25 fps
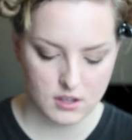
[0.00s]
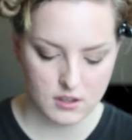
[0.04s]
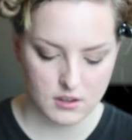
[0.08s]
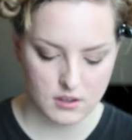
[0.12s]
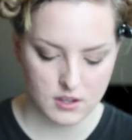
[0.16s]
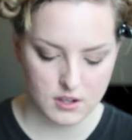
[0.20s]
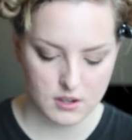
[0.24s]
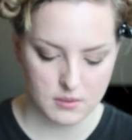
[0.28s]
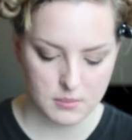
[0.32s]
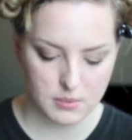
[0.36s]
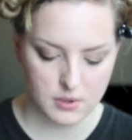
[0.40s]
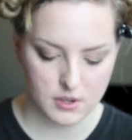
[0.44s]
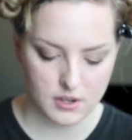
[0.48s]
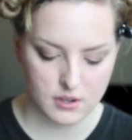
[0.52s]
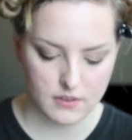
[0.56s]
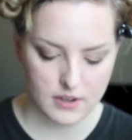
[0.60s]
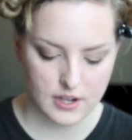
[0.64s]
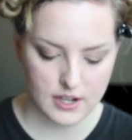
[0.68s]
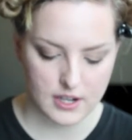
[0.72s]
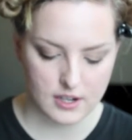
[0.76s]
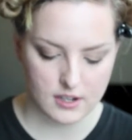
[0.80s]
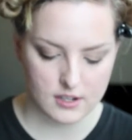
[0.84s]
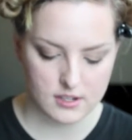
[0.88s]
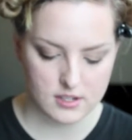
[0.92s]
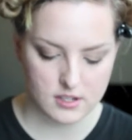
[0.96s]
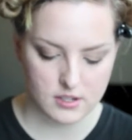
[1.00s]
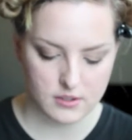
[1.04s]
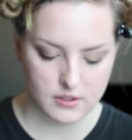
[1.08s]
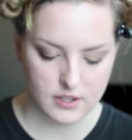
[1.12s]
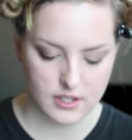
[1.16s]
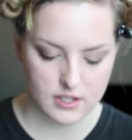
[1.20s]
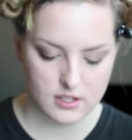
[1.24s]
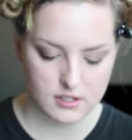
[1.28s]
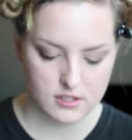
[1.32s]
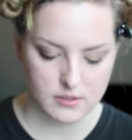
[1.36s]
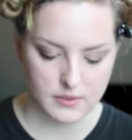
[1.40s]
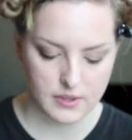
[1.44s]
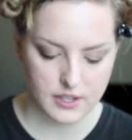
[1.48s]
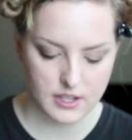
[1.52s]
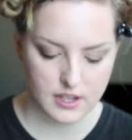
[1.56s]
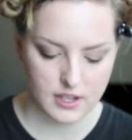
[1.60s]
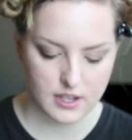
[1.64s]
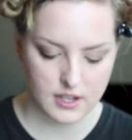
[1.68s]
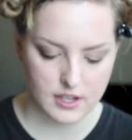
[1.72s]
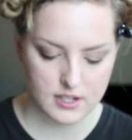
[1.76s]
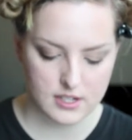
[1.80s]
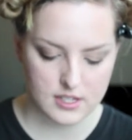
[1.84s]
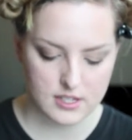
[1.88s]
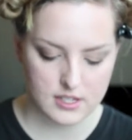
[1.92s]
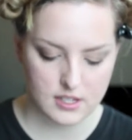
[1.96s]
I'm going to put it right next to it so we can
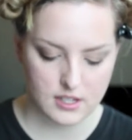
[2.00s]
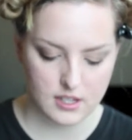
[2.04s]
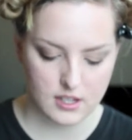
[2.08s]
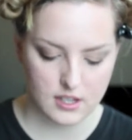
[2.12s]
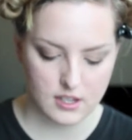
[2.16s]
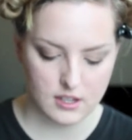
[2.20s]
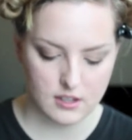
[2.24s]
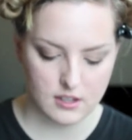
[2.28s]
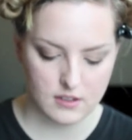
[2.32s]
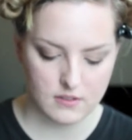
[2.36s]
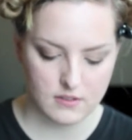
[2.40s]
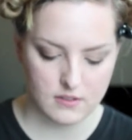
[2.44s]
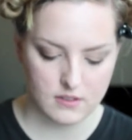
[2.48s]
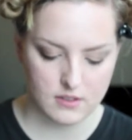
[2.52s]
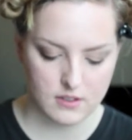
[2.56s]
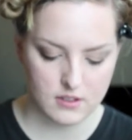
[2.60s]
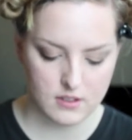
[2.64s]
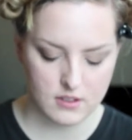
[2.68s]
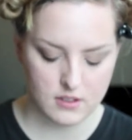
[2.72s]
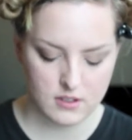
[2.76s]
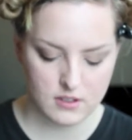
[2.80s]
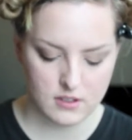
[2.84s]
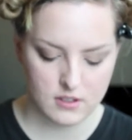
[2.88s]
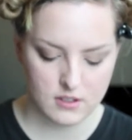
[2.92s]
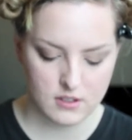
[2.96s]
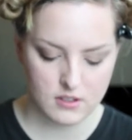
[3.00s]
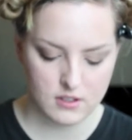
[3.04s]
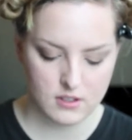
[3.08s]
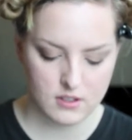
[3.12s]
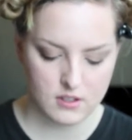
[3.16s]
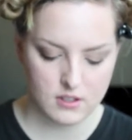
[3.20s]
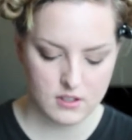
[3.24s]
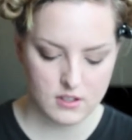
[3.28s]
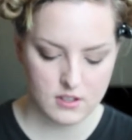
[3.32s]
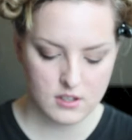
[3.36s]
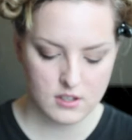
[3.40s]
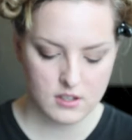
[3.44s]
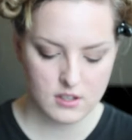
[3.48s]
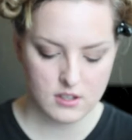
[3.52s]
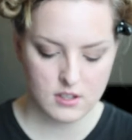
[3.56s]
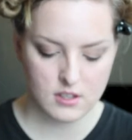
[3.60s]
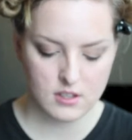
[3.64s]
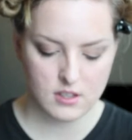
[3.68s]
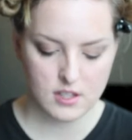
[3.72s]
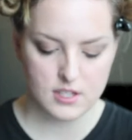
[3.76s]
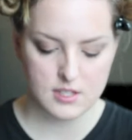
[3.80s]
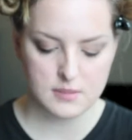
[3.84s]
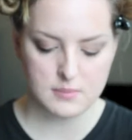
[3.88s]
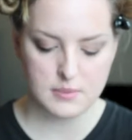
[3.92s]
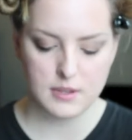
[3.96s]
kind of see.
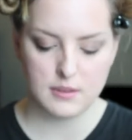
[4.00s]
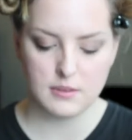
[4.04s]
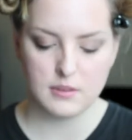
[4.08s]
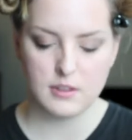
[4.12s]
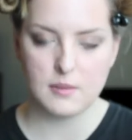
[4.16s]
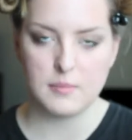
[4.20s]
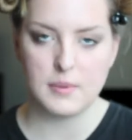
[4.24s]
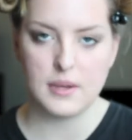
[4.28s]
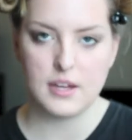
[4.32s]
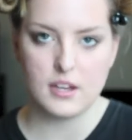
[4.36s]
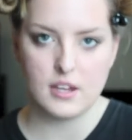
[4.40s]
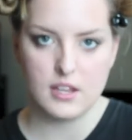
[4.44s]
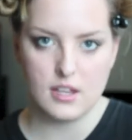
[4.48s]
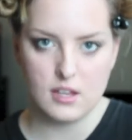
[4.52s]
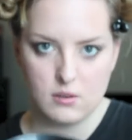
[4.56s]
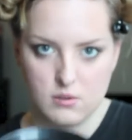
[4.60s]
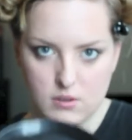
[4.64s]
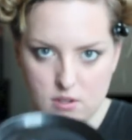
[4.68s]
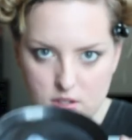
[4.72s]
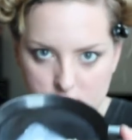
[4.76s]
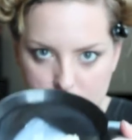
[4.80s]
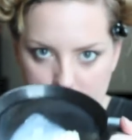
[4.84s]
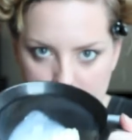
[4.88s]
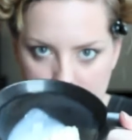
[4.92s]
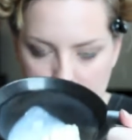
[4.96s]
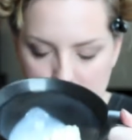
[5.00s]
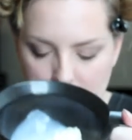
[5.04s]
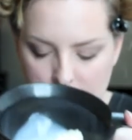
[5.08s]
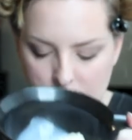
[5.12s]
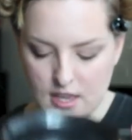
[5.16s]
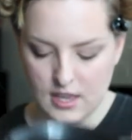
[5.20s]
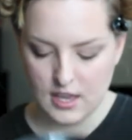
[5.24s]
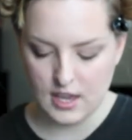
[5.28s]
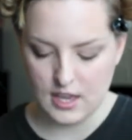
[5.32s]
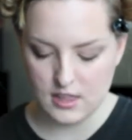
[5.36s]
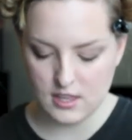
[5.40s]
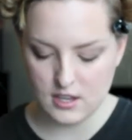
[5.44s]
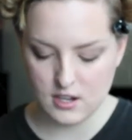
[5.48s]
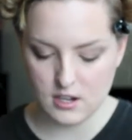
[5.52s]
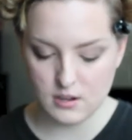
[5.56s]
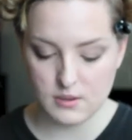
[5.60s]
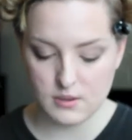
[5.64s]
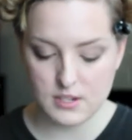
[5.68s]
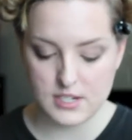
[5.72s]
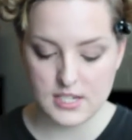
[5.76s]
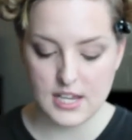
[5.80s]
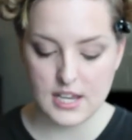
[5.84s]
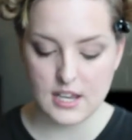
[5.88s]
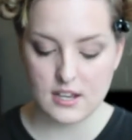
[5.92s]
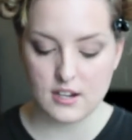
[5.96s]
That's probably about equal. And then you
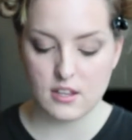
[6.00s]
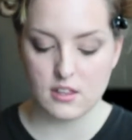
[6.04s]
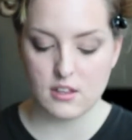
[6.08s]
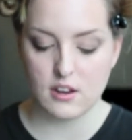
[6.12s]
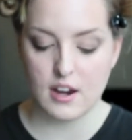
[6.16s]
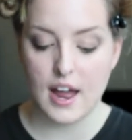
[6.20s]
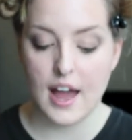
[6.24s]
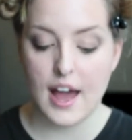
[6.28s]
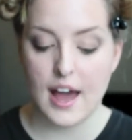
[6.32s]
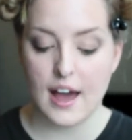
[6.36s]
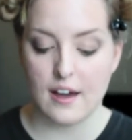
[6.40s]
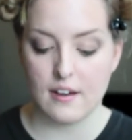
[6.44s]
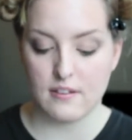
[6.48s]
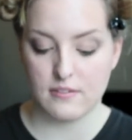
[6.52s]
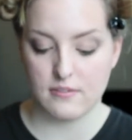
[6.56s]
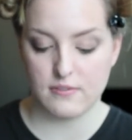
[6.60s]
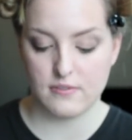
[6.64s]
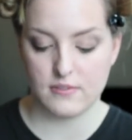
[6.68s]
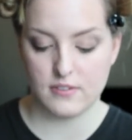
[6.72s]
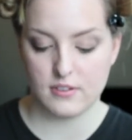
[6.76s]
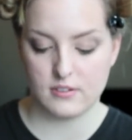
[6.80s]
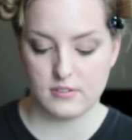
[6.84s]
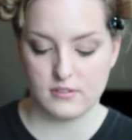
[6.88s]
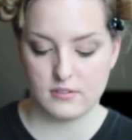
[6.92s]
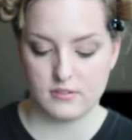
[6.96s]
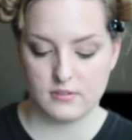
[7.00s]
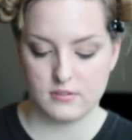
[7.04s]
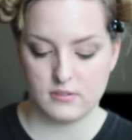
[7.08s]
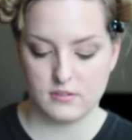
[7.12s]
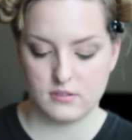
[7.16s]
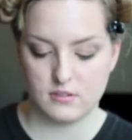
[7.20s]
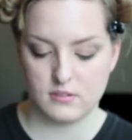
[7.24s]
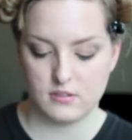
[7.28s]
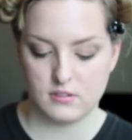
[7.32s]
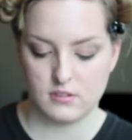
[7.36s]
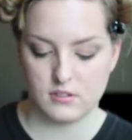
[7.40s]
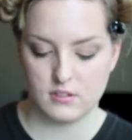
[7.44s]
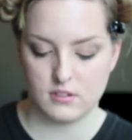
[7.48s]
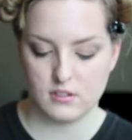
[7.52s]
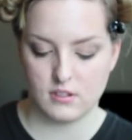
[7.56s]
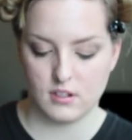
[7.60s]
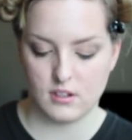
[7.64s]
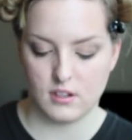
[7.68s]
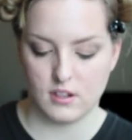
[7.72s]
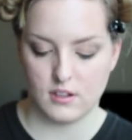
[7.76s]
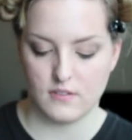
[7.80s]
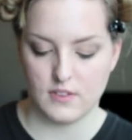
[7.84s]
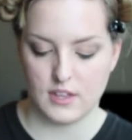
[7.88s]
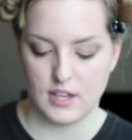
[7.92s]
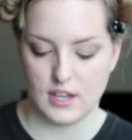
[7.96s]
want to take another 1/2
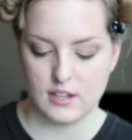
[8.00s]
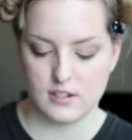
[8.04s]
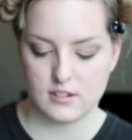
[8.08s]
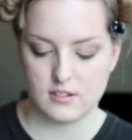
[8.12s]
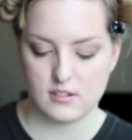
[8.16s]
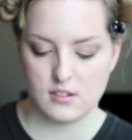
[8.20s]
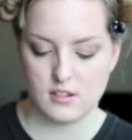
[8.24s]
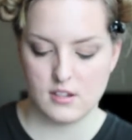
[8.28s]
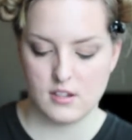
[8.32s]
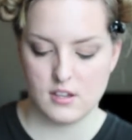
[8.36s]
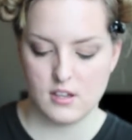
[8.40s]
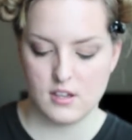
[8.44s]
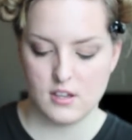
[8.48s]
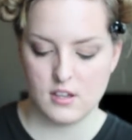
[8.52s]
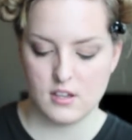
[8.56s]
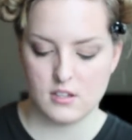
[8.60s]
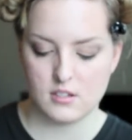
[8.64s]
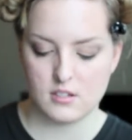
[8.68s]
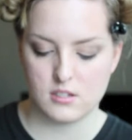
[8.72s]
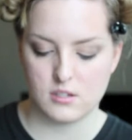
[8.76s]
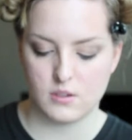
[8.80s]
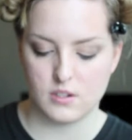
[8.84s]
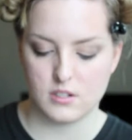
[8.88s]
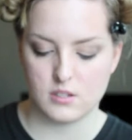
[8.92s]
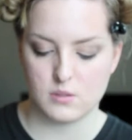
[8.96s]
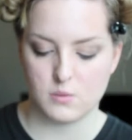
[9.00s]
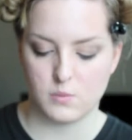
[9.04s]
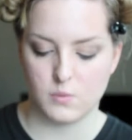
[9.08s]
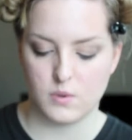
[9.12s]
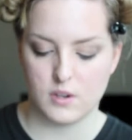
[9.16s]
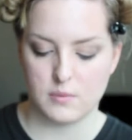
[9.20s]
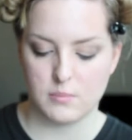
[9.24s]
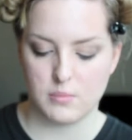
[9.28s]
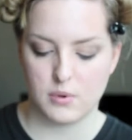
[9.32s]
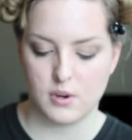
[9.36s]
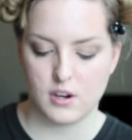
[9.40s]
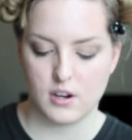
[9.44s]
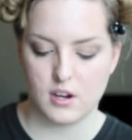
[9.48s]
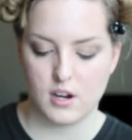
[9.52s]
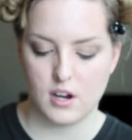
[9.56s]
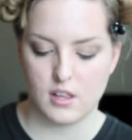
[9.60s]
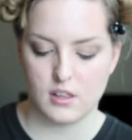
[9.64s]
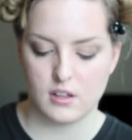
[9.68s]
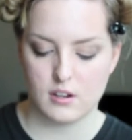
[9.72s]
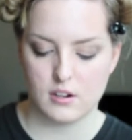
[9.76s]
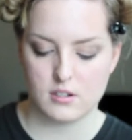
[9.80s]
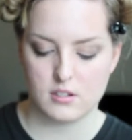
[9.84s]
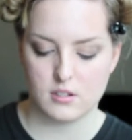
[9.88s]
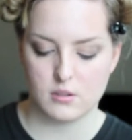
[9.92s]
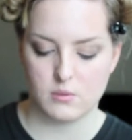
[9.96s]
of that. So it's 1 part
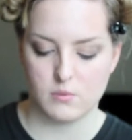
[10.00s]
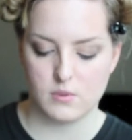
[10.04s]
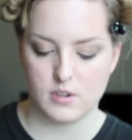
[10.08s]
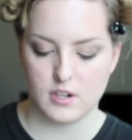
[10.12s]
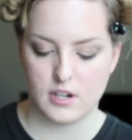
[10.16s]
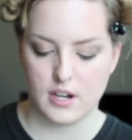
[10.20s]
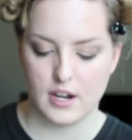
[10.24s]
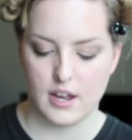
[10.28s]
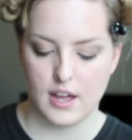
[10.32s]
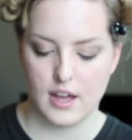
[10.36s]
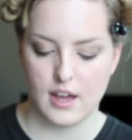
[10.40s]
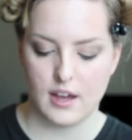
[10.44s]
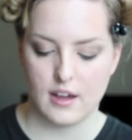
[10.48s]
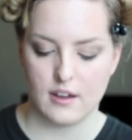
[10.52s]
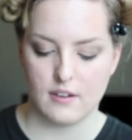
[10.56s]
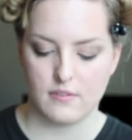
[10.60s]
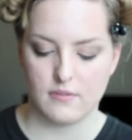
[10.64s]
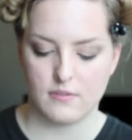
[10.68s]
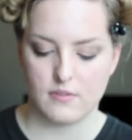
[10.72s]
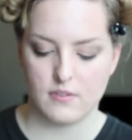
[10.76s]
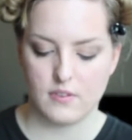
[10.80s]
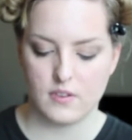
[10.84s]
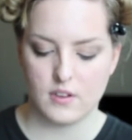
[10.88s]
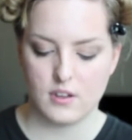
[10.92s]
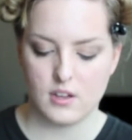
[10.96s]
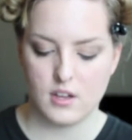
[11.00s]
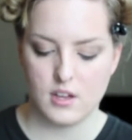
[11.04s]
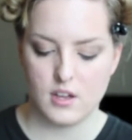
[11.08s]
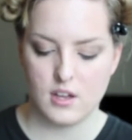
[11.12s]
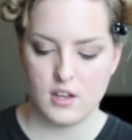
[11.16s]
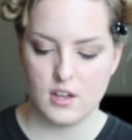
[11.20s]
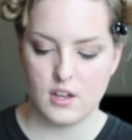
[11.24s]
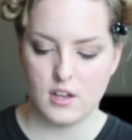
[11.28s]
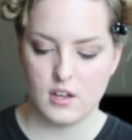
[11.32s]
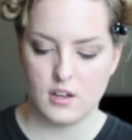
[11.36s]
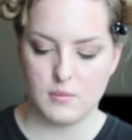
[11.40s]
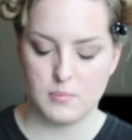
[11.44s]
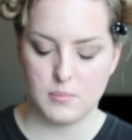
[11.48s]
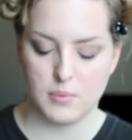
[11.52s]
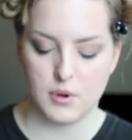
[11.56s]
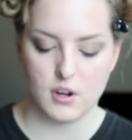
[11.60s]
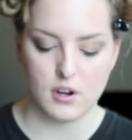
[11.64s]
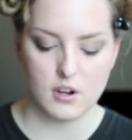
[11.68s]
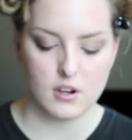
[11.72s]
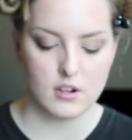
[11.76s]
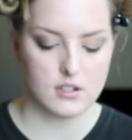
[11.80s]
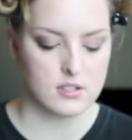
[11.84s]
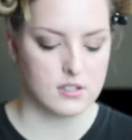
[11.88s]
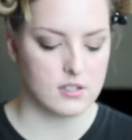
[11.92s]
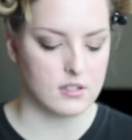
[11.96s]
color to 1.5
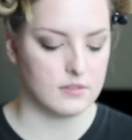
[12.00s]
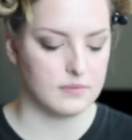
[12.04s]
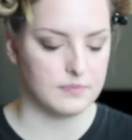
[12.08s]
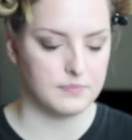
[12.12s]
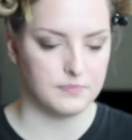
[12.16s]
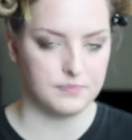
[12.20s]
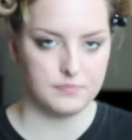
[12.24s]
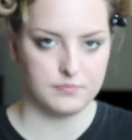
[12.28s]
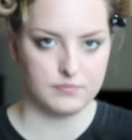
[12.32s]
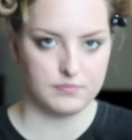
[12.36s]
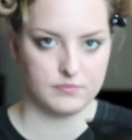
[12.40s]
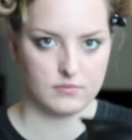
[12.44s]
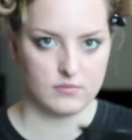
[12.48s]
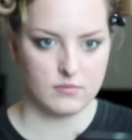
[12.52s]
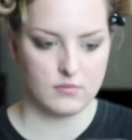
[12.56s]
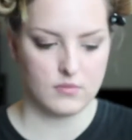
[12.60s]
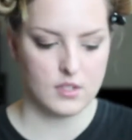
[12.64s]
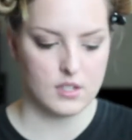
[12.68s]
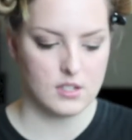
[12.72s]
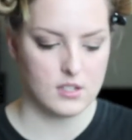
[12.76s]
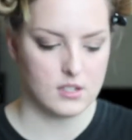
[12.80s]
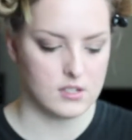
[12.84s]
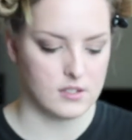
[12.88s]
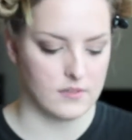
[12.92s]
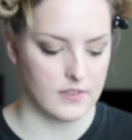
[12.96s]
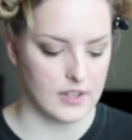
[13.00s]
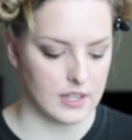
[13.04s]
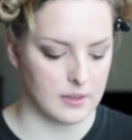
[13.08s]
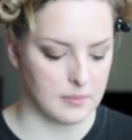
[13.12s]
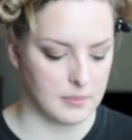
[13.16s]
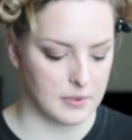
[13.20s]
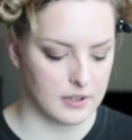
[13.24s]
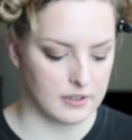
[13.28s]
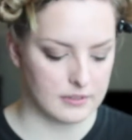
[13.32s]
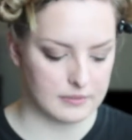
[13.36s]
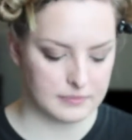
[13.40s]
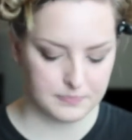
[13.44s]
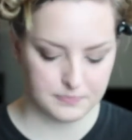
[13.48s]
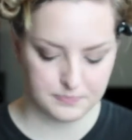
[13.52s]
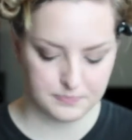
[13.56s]
part developer.